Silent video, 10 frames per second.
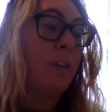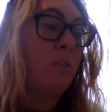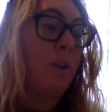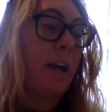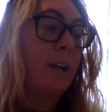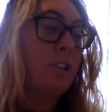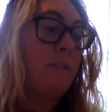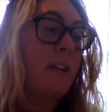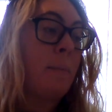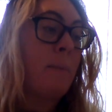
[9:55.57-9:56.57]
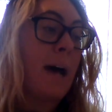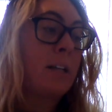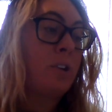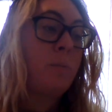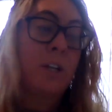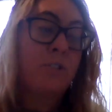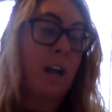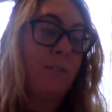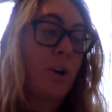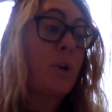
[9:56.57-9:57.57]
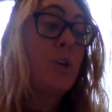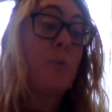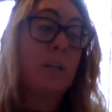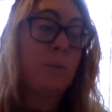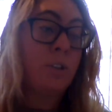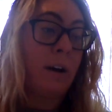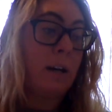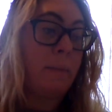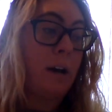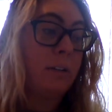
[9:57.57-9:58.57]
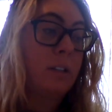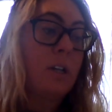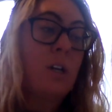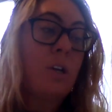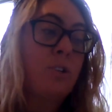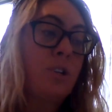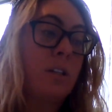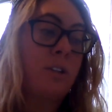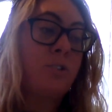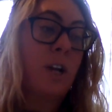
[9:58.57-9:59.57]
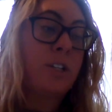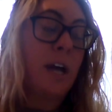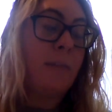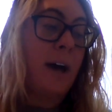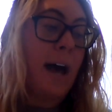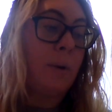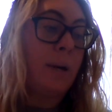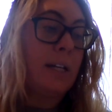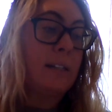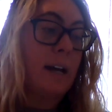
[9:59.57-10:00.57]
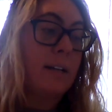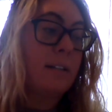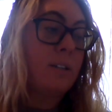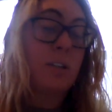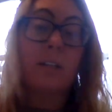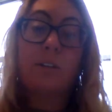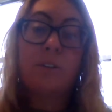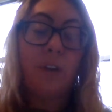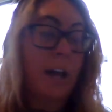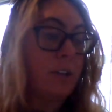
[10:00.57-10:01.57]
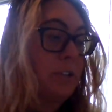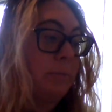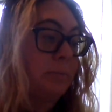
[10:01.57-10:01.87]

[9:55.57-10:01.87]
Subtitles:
to the ranch if that bastard bus driver knew what he was talking about. Just a little stretch down the highway, he says. Just a little stretch.